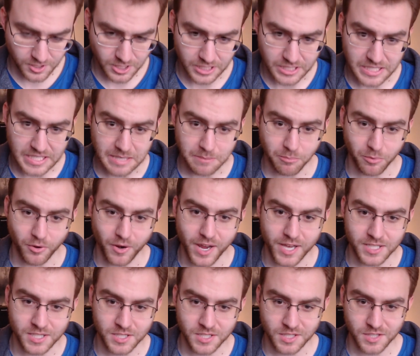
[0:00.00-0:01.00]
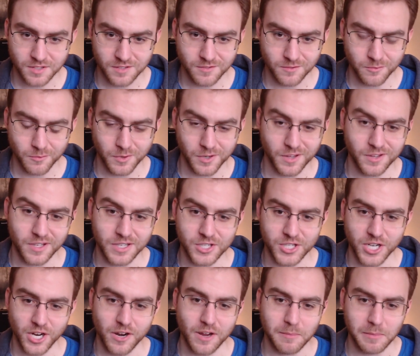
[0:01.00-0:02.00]
depress one of the
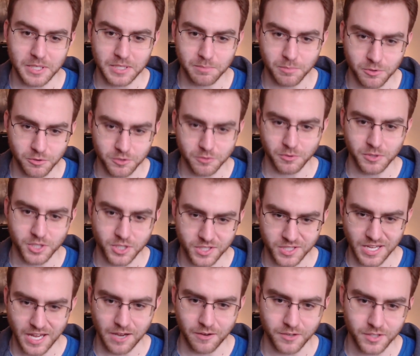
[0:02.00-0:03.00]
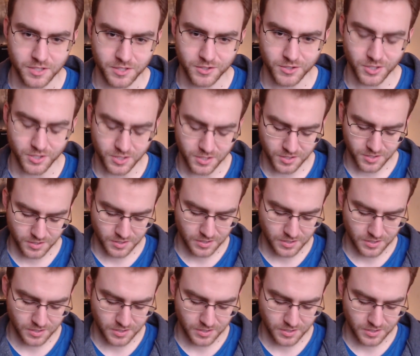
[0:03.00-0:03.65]
Cherry MX Blue switches now. It's just,